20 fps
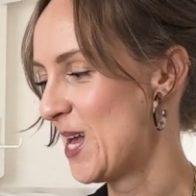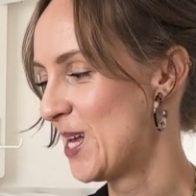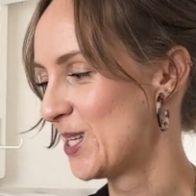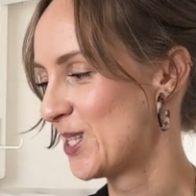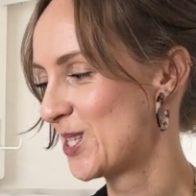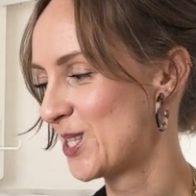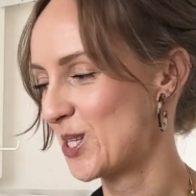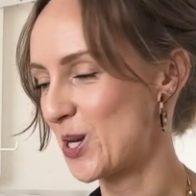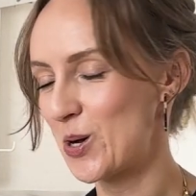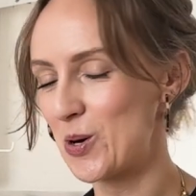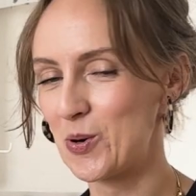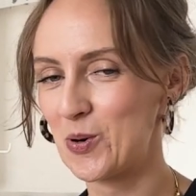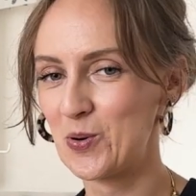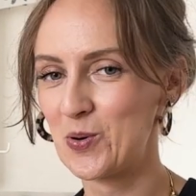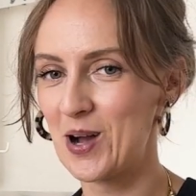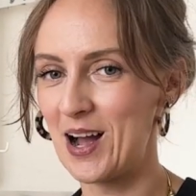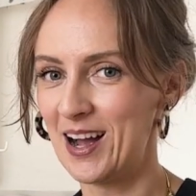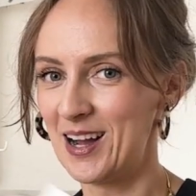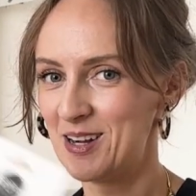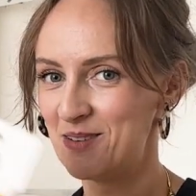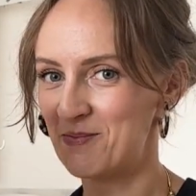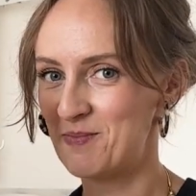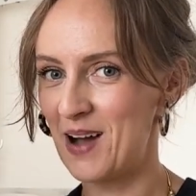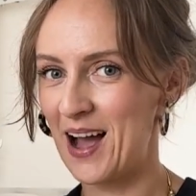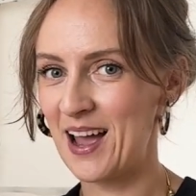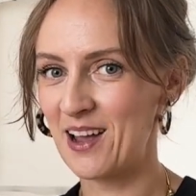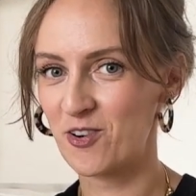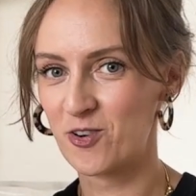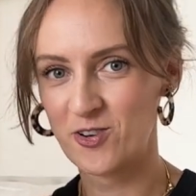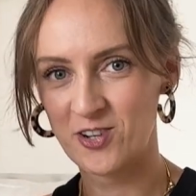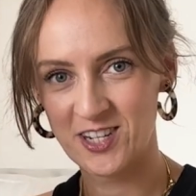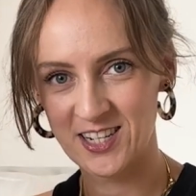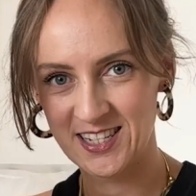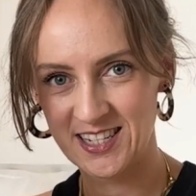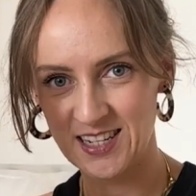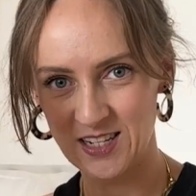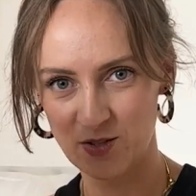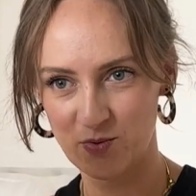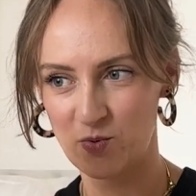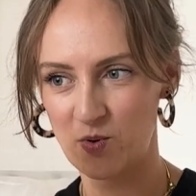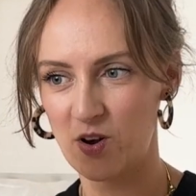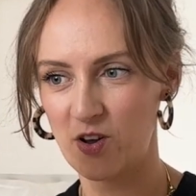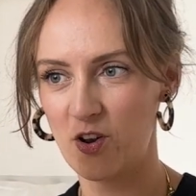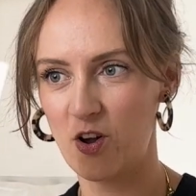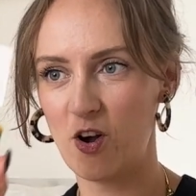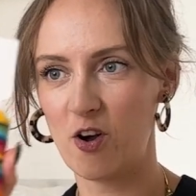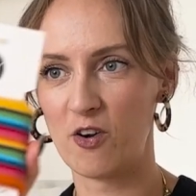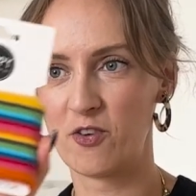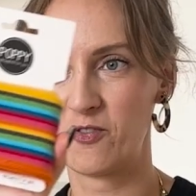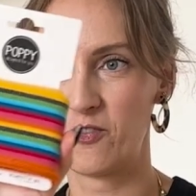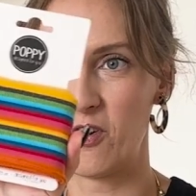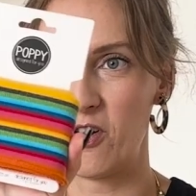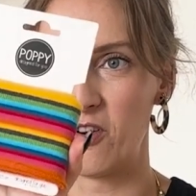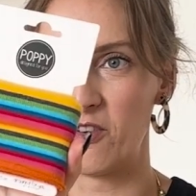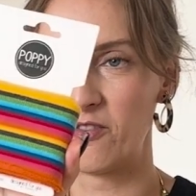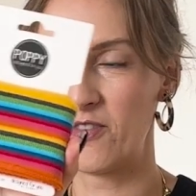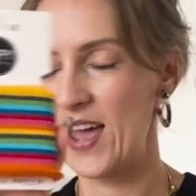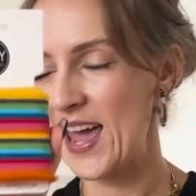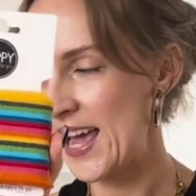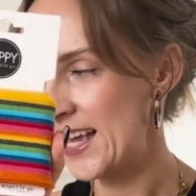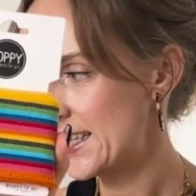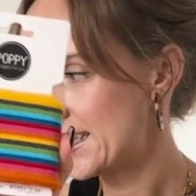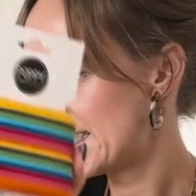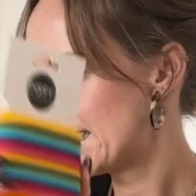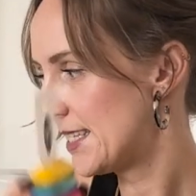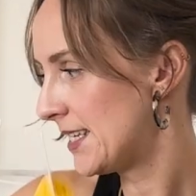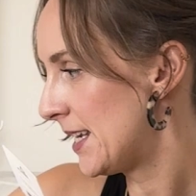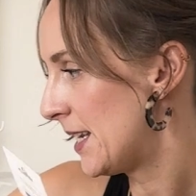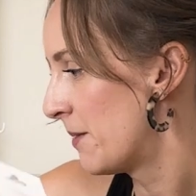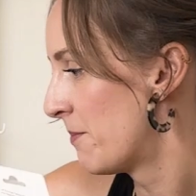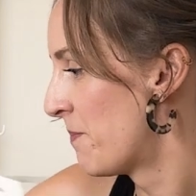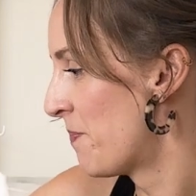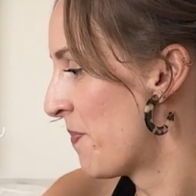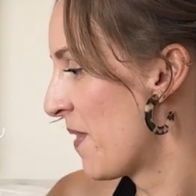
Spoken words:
so I ordered this one off of Etsy.